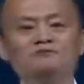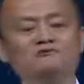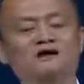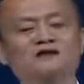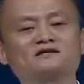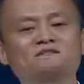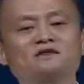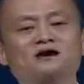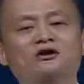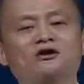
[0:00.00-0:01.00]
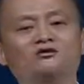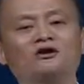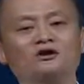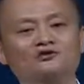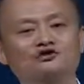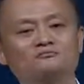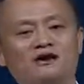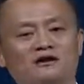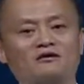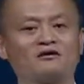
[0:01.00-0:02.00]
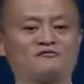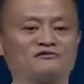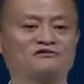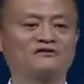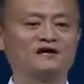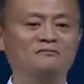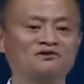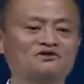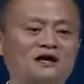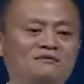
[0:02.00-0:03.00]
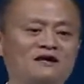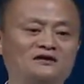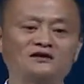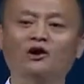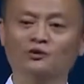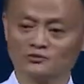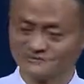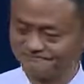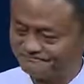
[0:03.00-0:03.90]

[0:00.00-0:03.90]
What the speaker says: write my own autobiography, that means I'm getting old.